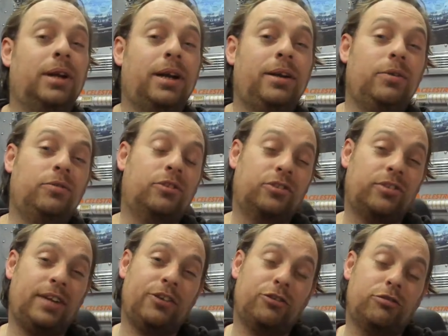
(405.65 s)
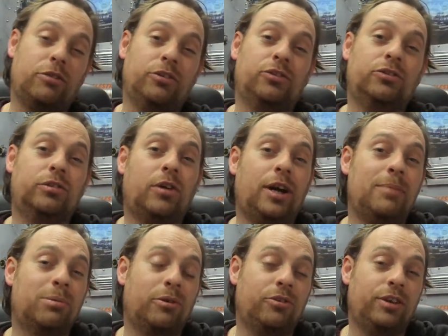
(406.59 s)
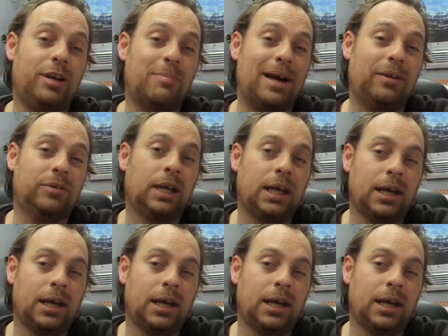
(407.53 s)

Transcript: I use a Celestron Sky Prodigy mount,